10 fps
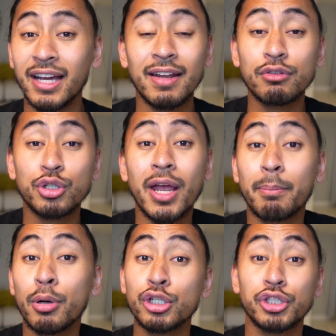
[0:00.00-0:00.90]
I never try
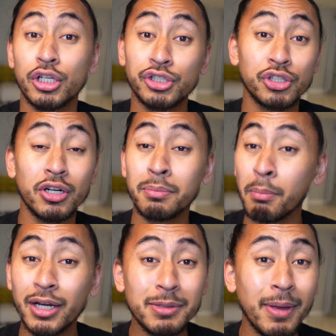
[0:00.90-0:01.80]
and push a certain
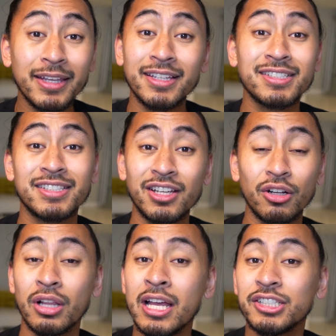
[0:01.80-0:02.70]
money making
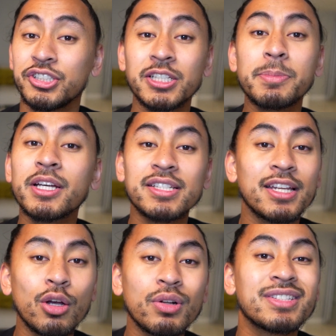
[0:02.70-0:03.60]
skill just because I
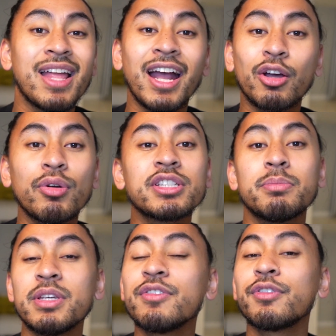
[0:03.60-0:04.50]
know it's not going to
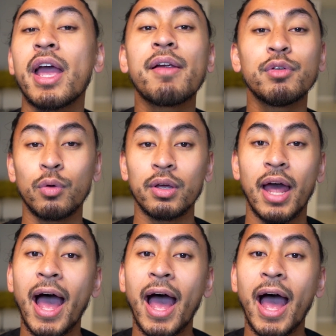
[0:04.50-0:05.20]
be for everyone.